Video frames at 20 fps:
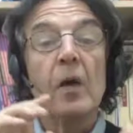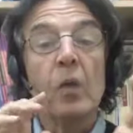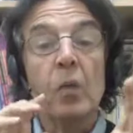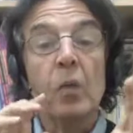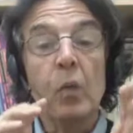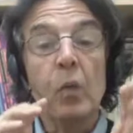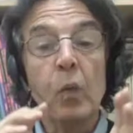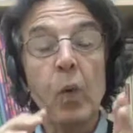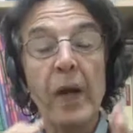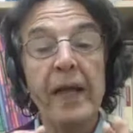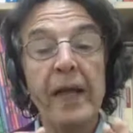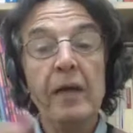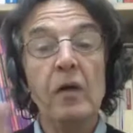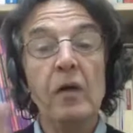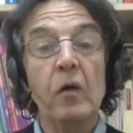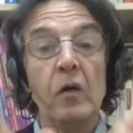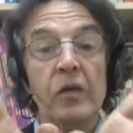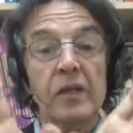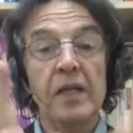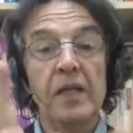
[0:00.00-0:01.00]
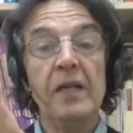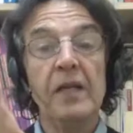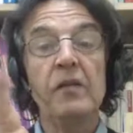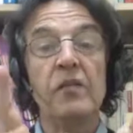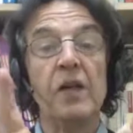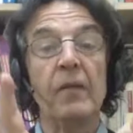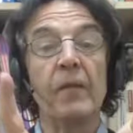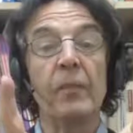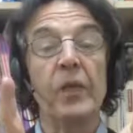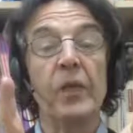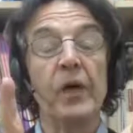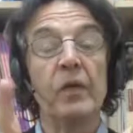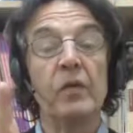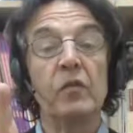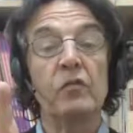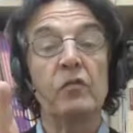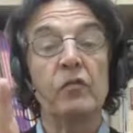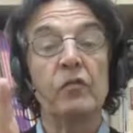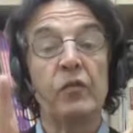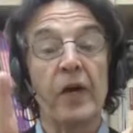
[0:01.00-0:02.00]
When you're teaching those
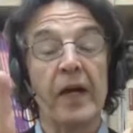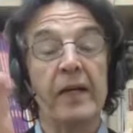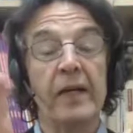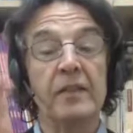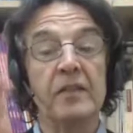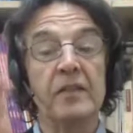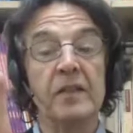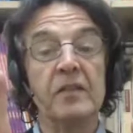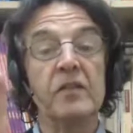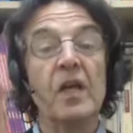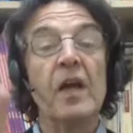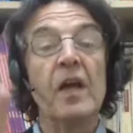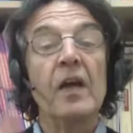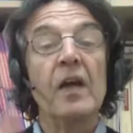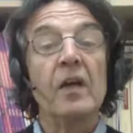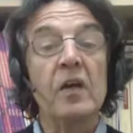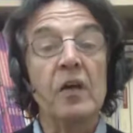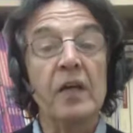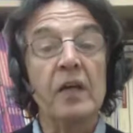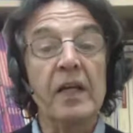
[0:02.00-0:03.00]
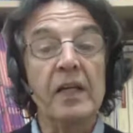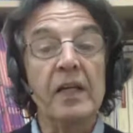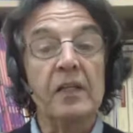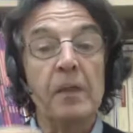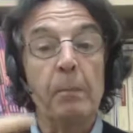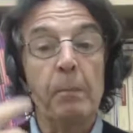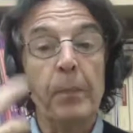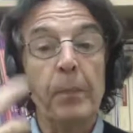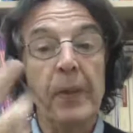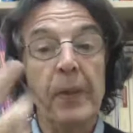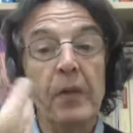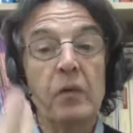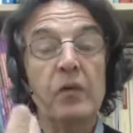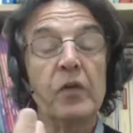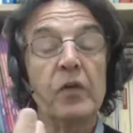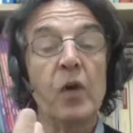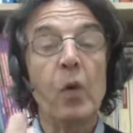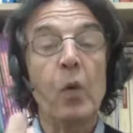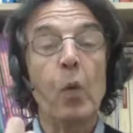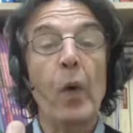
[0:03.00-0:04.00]
phrases, you need to build
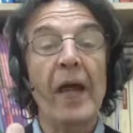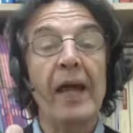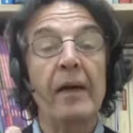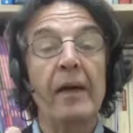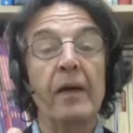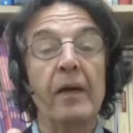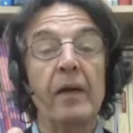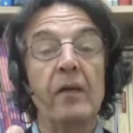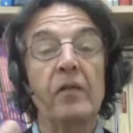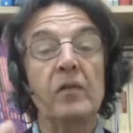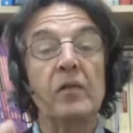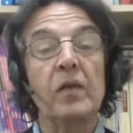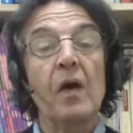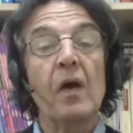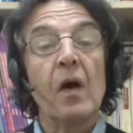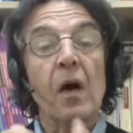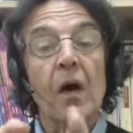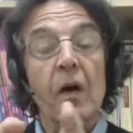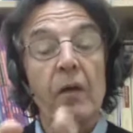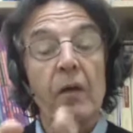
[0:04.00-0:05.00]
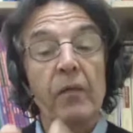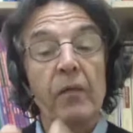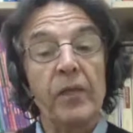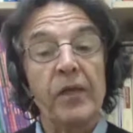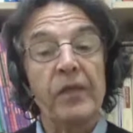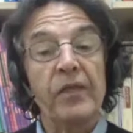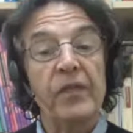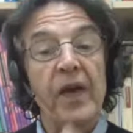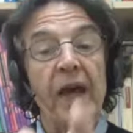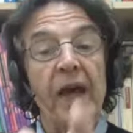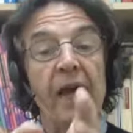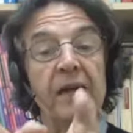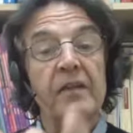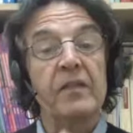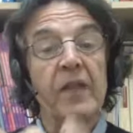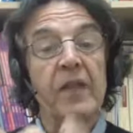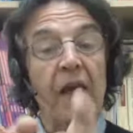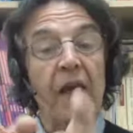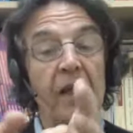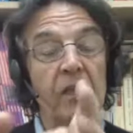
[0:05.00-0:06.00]
awareness of the
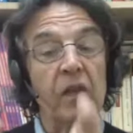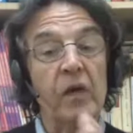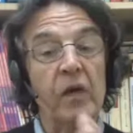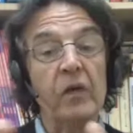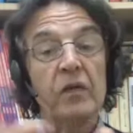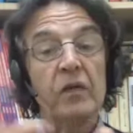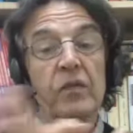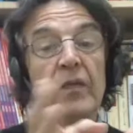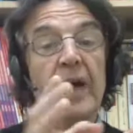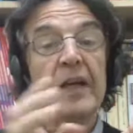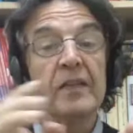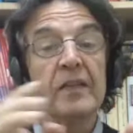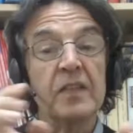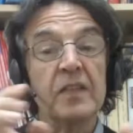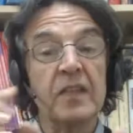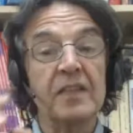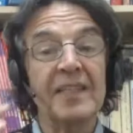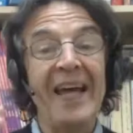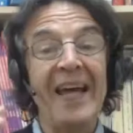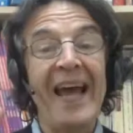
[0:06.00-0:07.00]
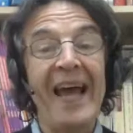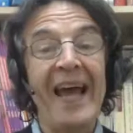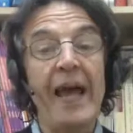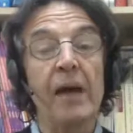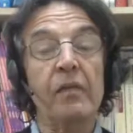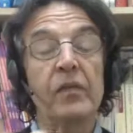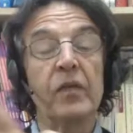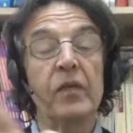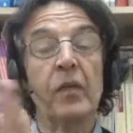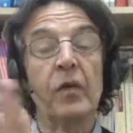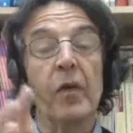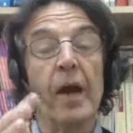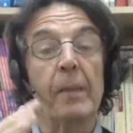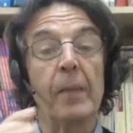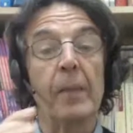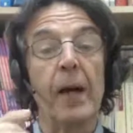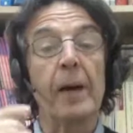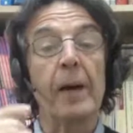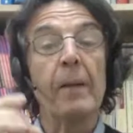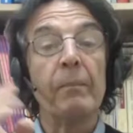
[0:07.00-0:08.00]
fact that those phrases have
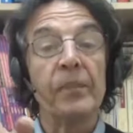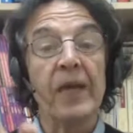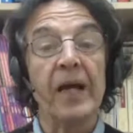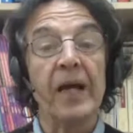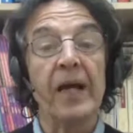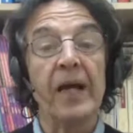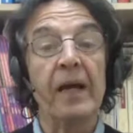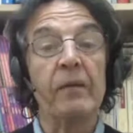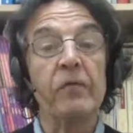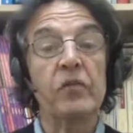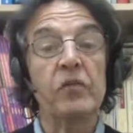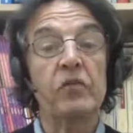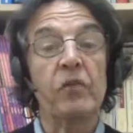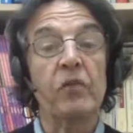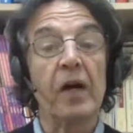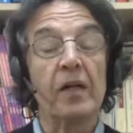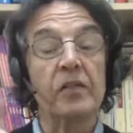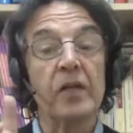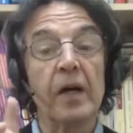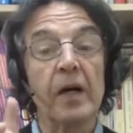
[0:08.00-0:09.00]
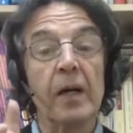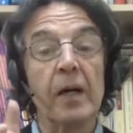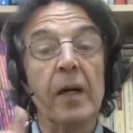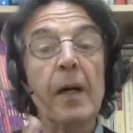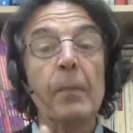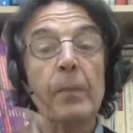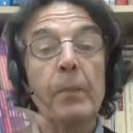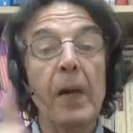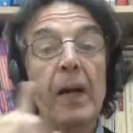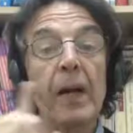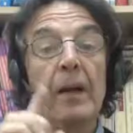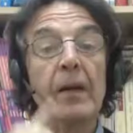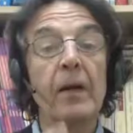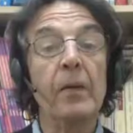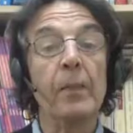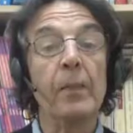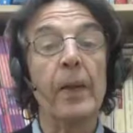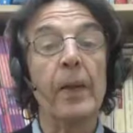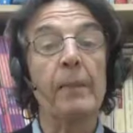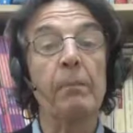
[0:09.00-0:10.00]
grammar, they have structure, but a little
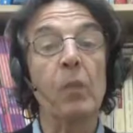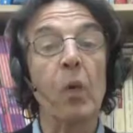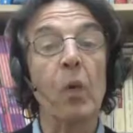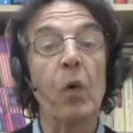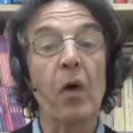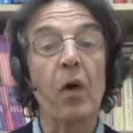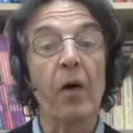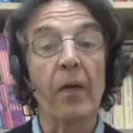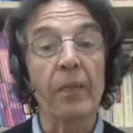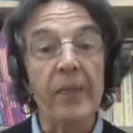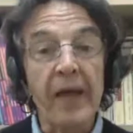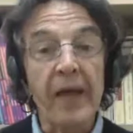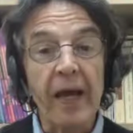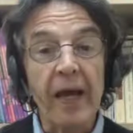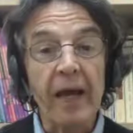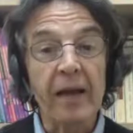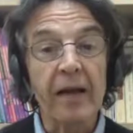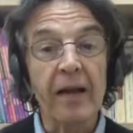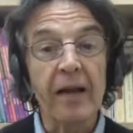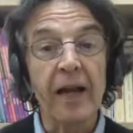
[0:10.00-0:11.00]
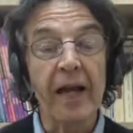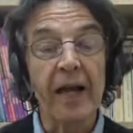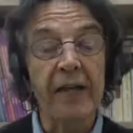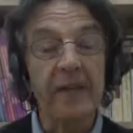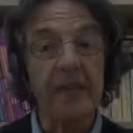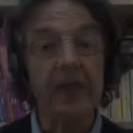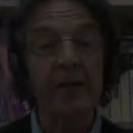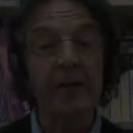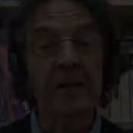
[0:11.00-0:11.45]
bit more on that later.